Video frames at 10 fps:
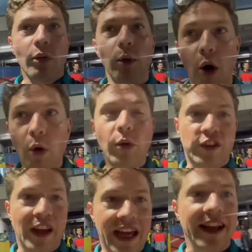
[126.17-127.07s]
were all
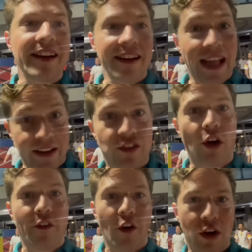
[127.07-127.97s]
singing that
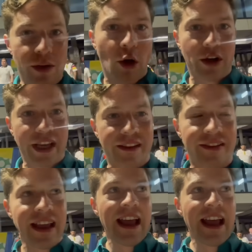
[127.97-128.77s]
song for Ollie Watkins.